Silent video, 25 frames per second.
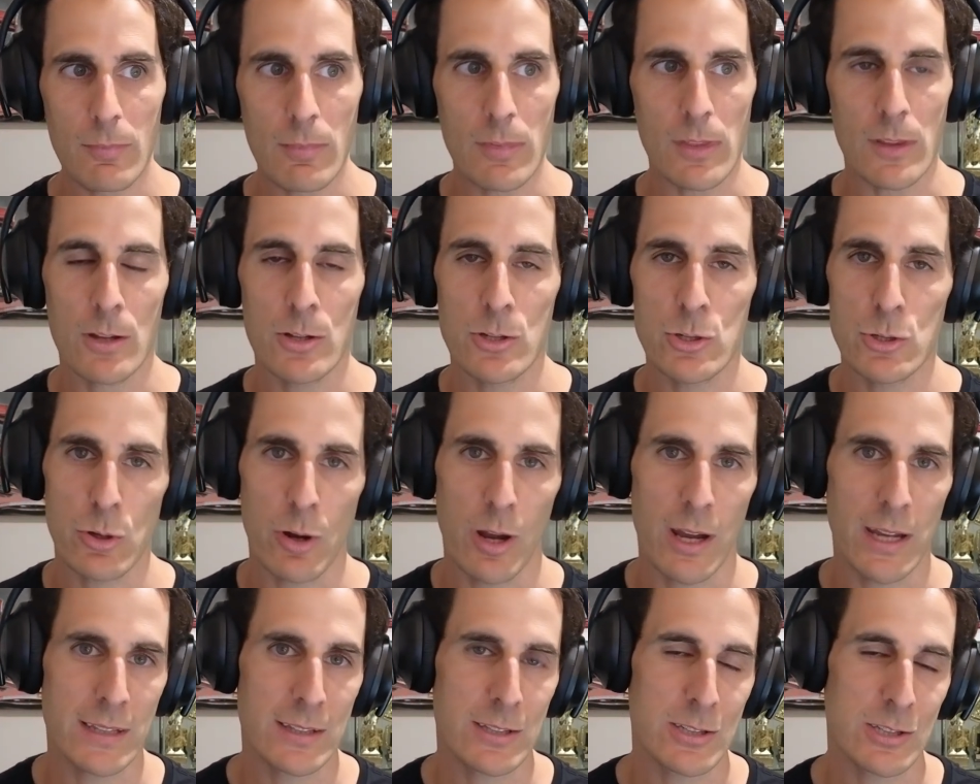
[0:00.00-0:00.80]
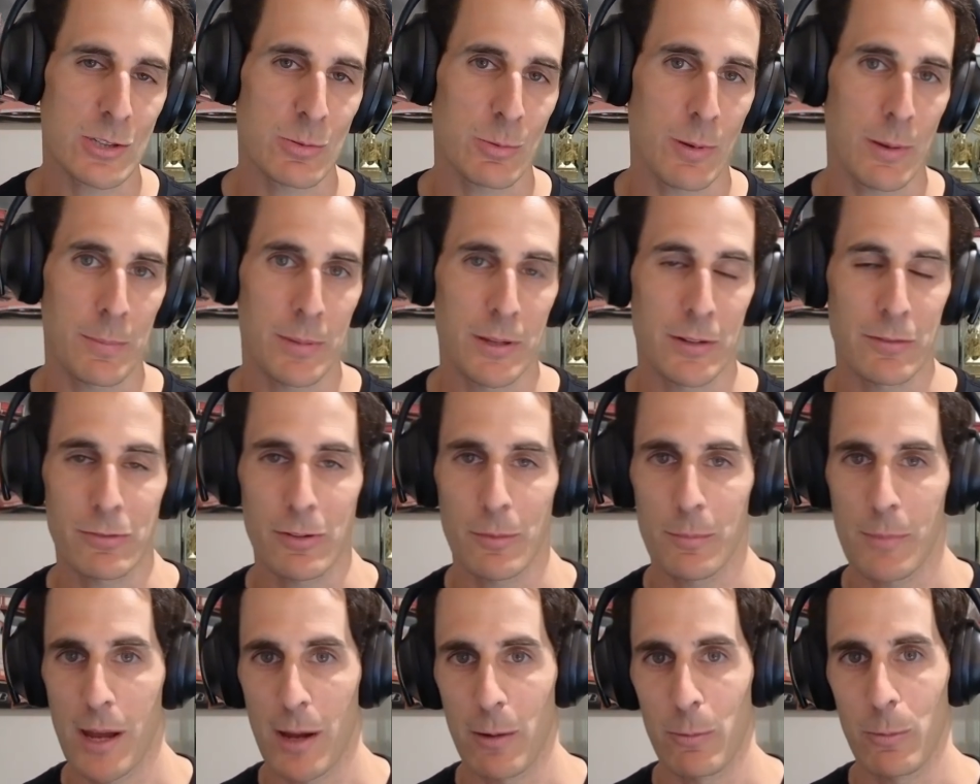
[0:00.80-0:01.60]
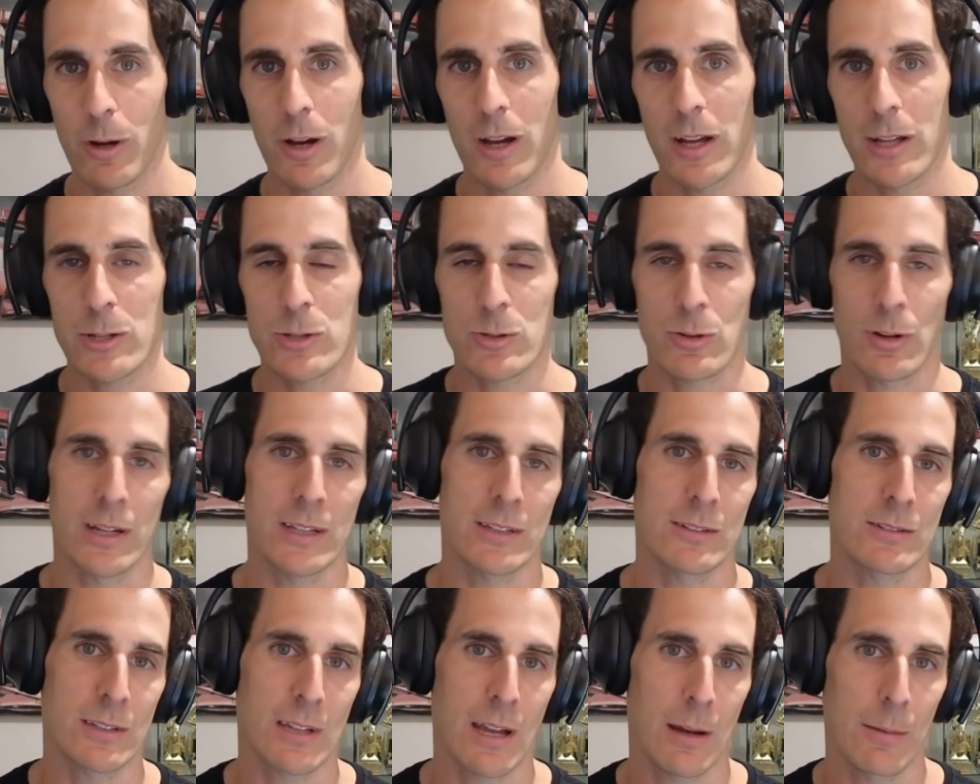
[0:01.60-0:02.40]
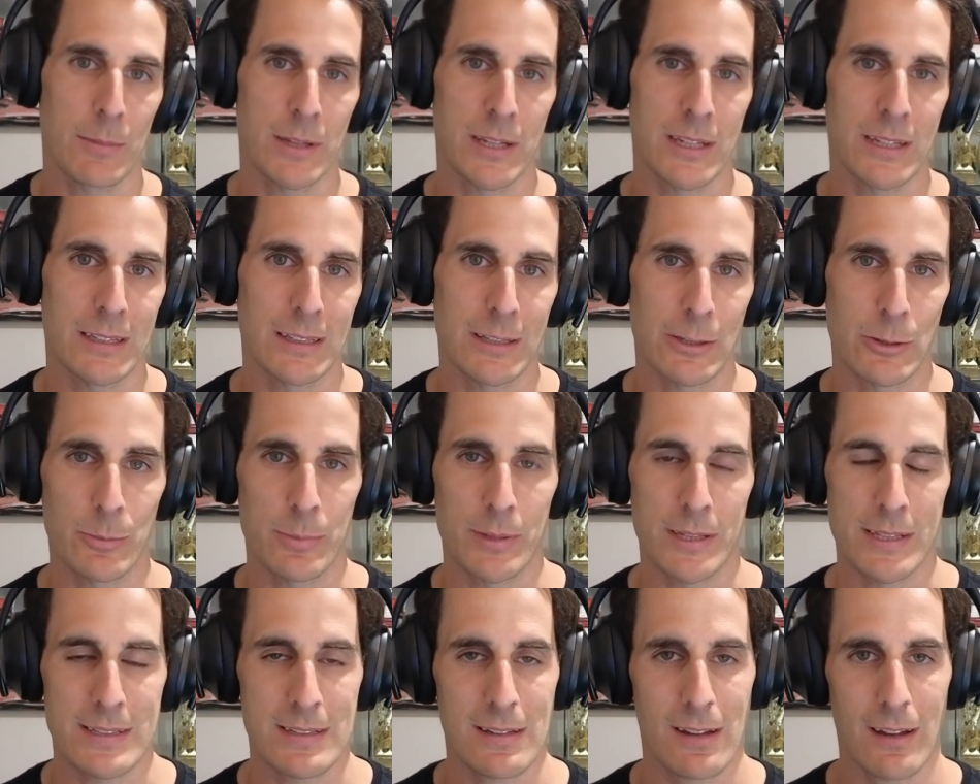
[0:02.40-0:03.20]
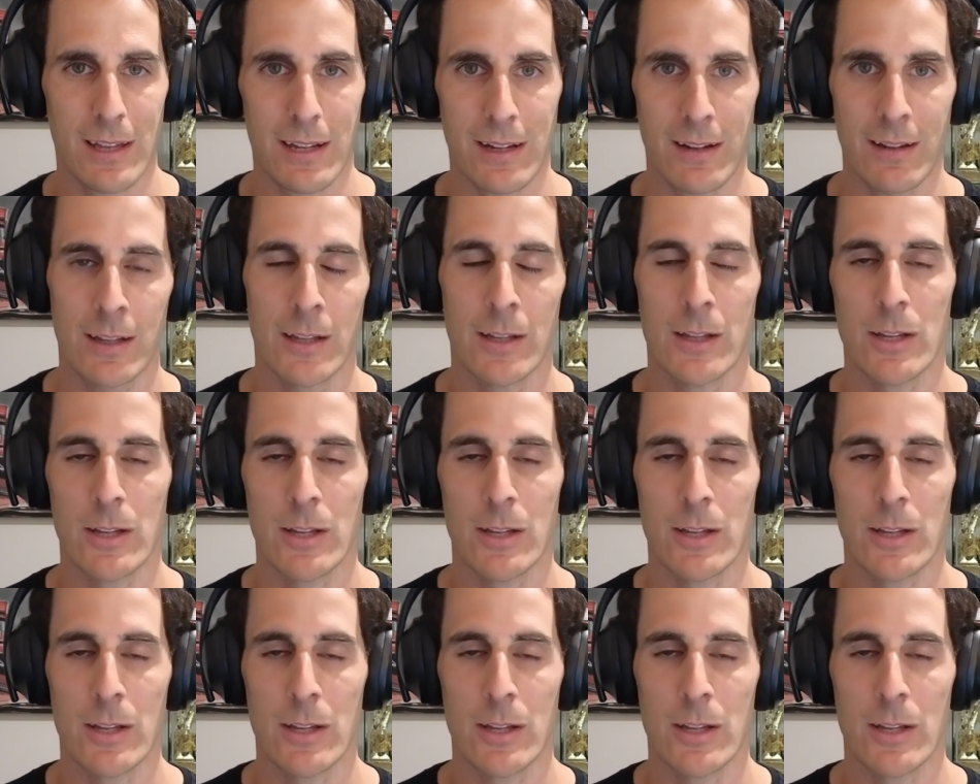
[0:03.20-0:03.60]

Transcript: trying to sweep in from out wide, trying to come in a little bit tighter,